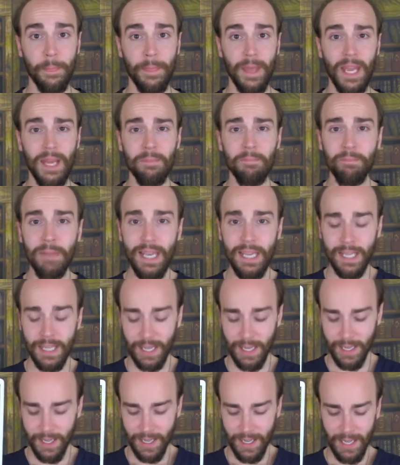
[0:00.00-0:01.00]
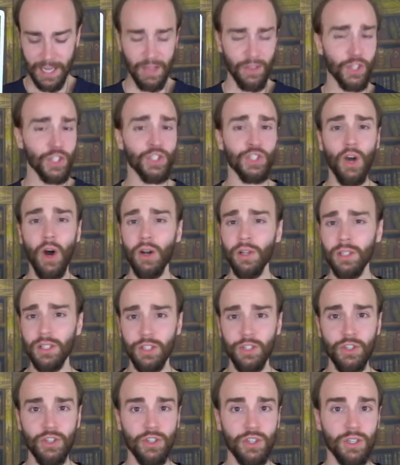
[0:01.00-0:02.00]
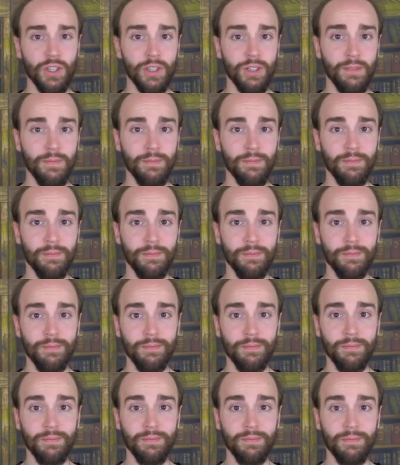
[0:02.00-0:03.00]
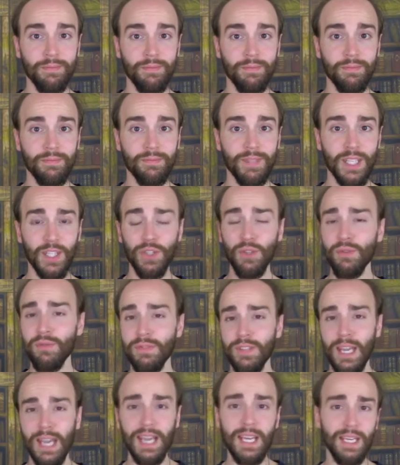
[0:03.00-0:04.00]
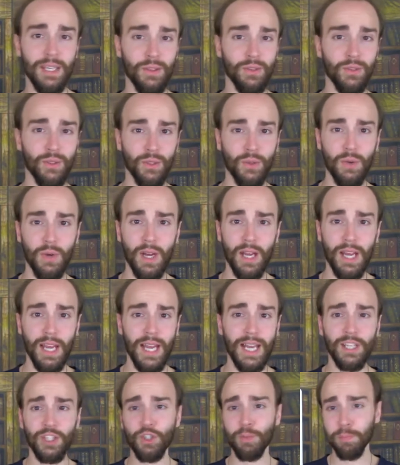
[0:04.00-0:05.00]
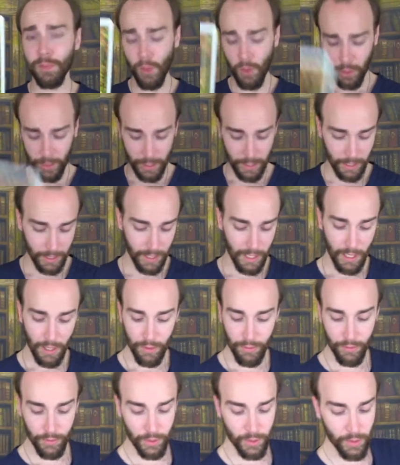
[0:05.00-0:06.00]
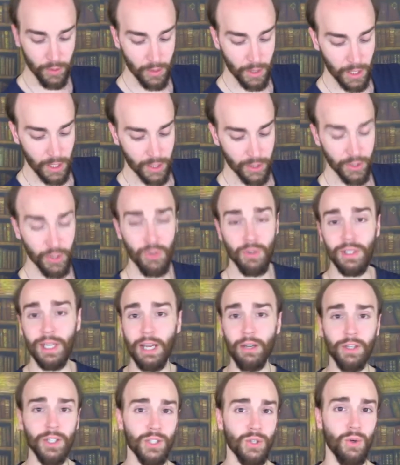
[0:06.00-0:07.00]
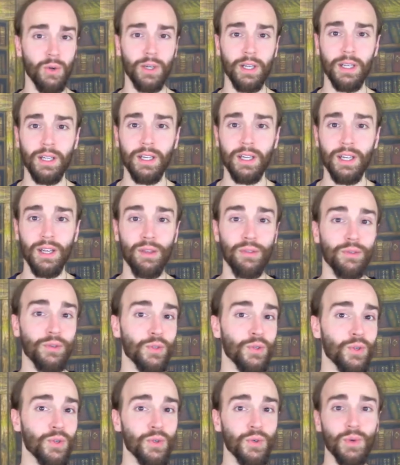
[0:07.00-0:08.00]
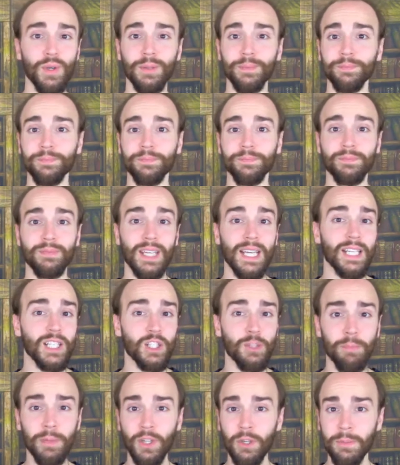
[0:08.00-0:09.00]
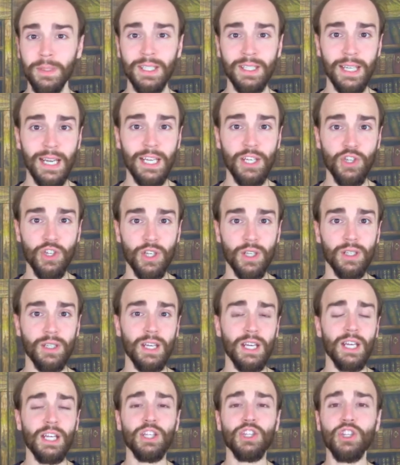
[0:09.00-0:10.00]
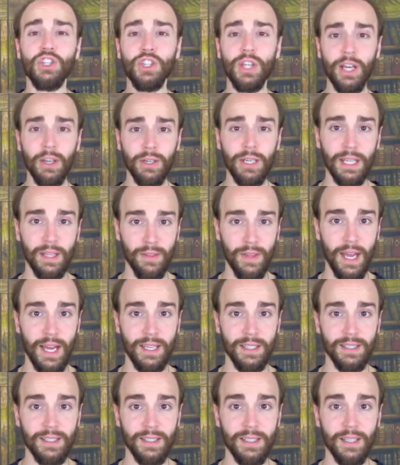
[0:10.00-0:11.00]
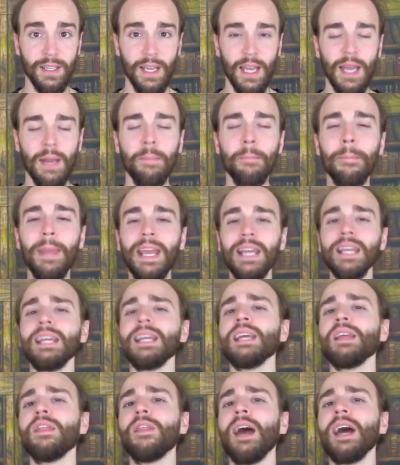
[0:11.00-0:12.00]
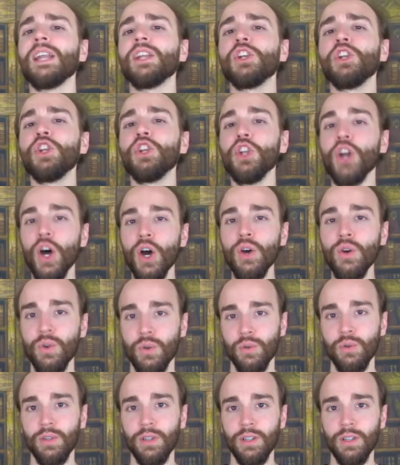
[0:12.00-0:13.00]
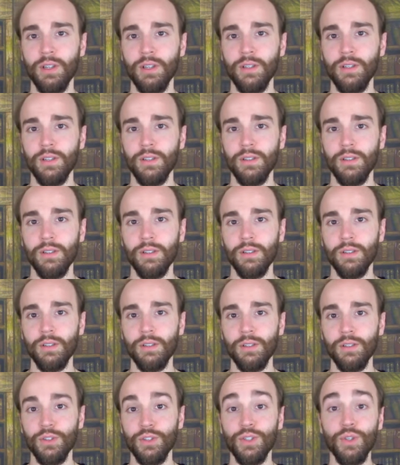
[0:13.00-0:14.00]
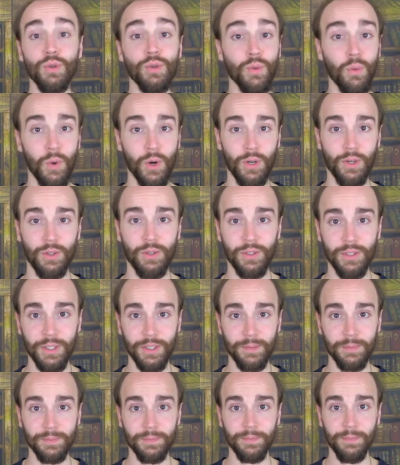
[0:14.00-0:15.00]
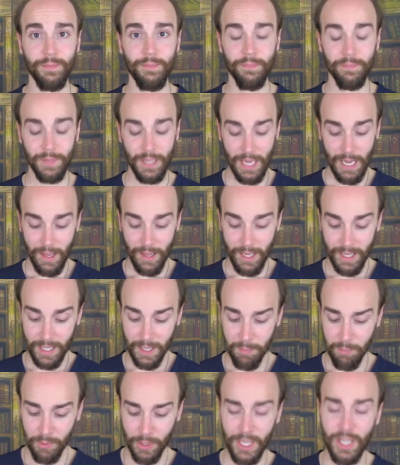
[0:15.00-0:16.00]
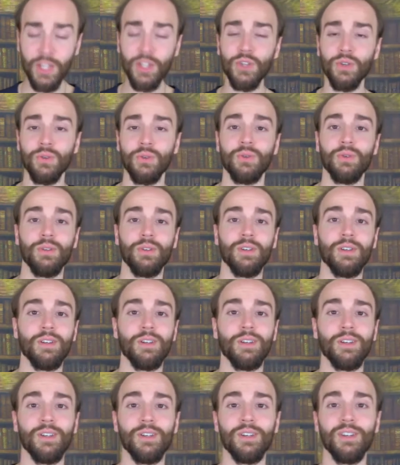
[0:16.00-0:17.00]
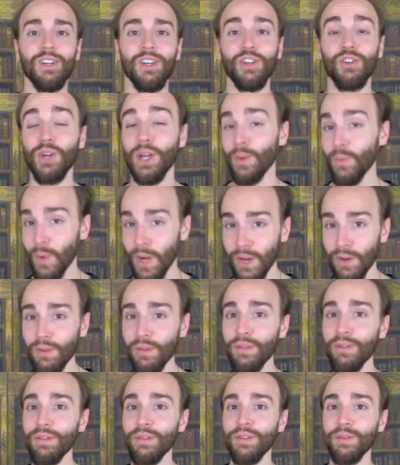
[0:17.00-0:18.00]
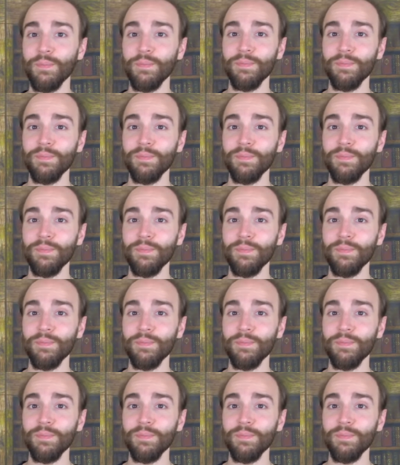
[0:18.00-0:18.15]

and making the knowledge that you've gained through exploring, through new territory, through experimentation, sharing that and making that known to the world. It can bring you great wealth,